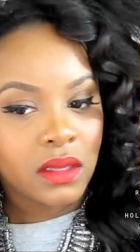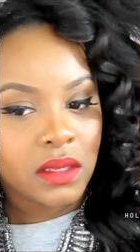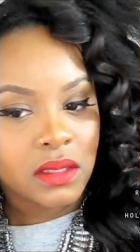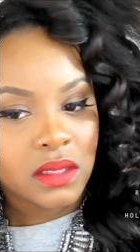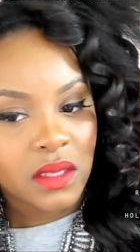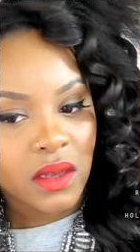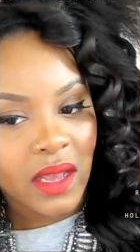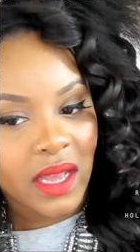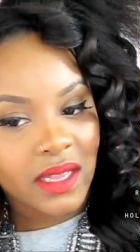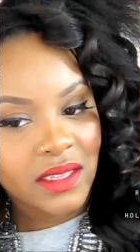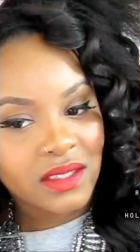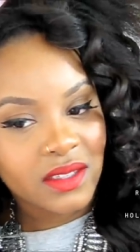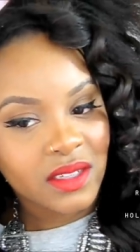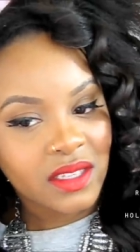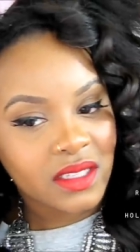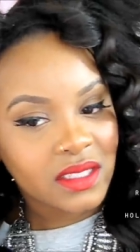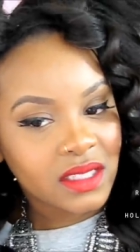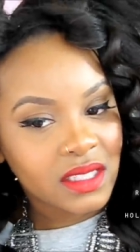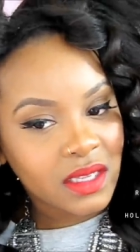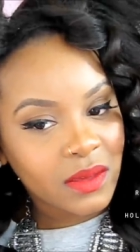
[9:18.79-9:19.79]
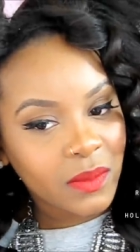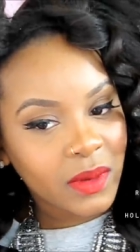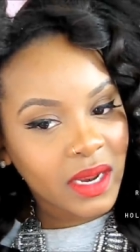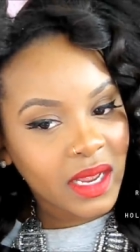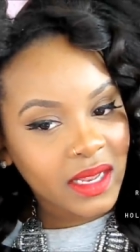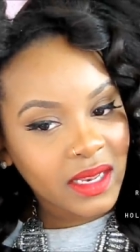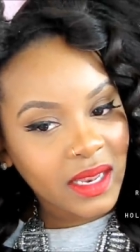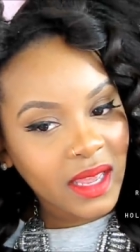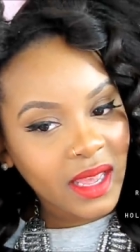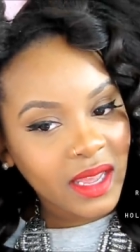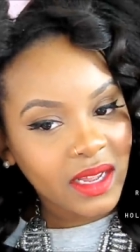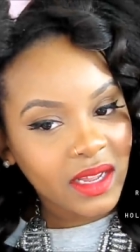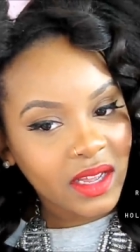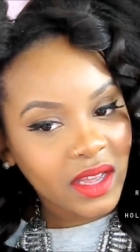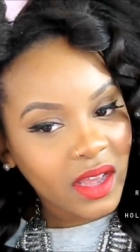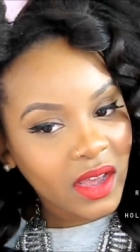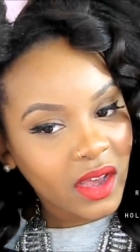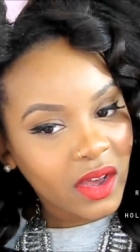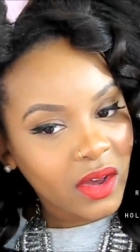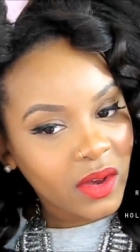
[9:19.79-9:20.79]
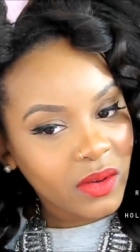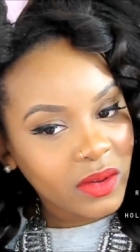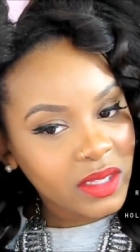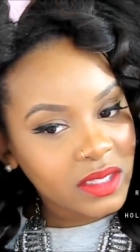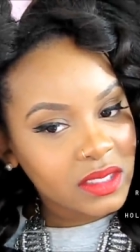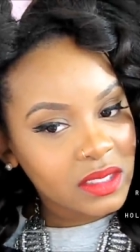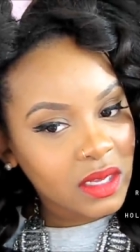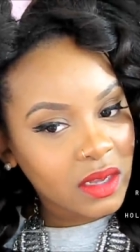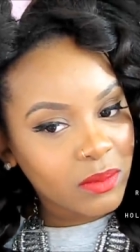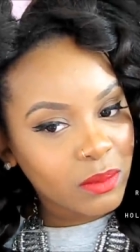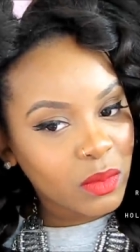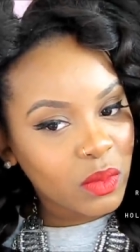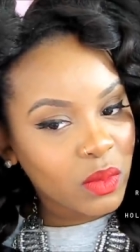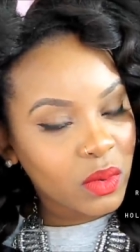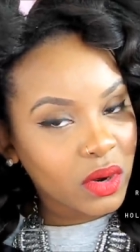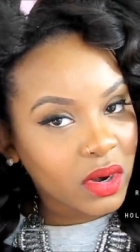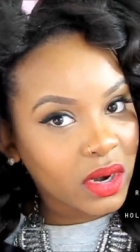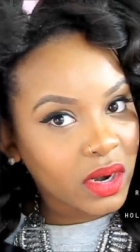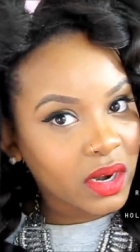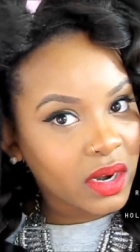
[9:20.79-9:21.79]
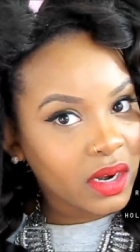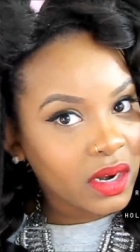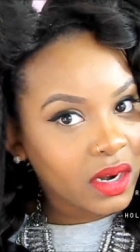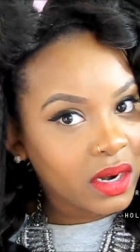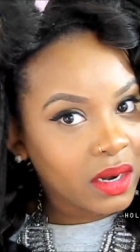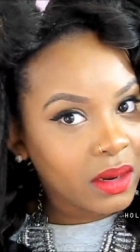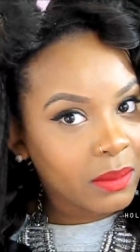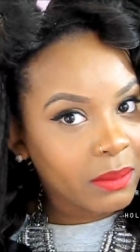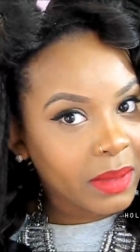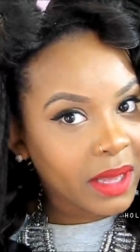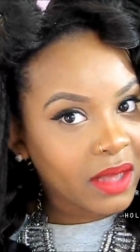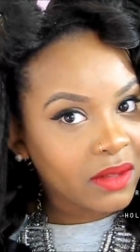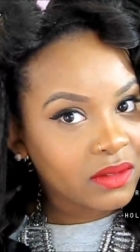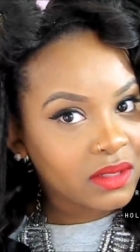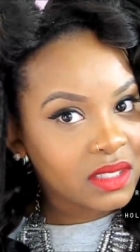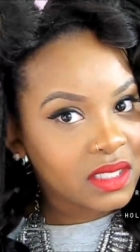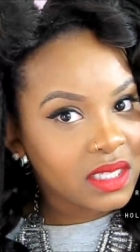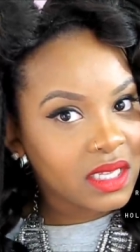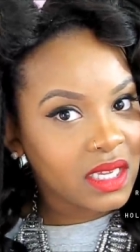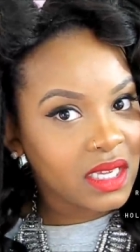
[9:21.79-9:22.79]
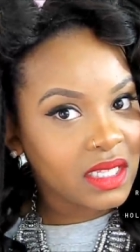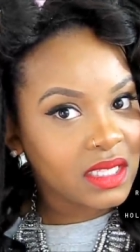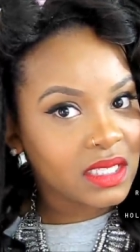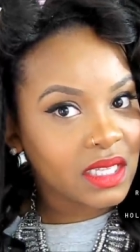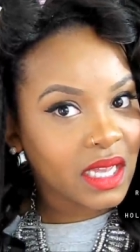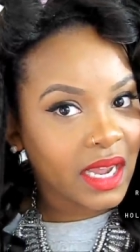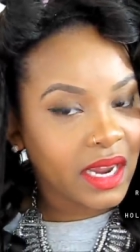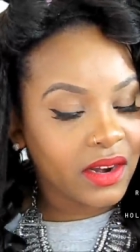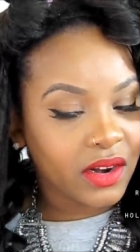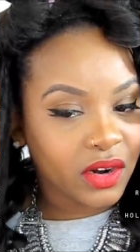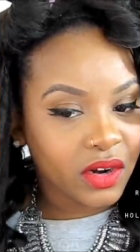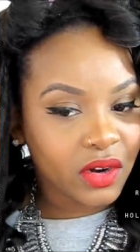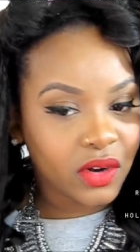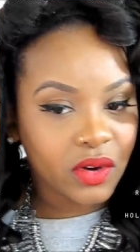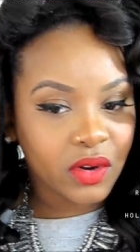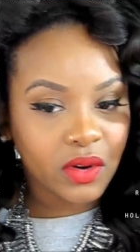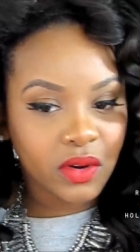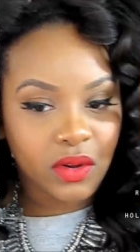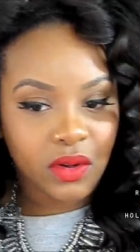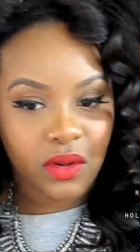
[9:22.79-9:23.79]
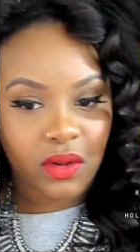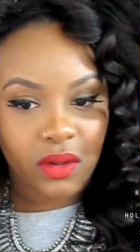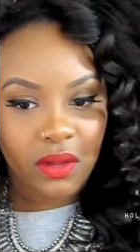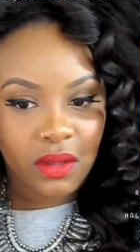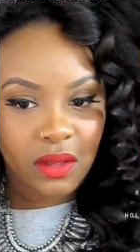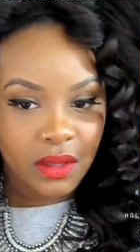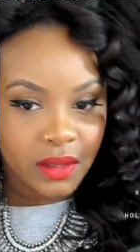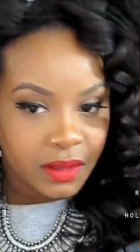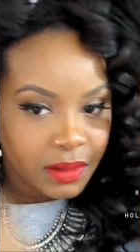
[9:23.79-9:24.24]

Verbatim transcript: so as you can see when I let go it's a more bouncy tighter curl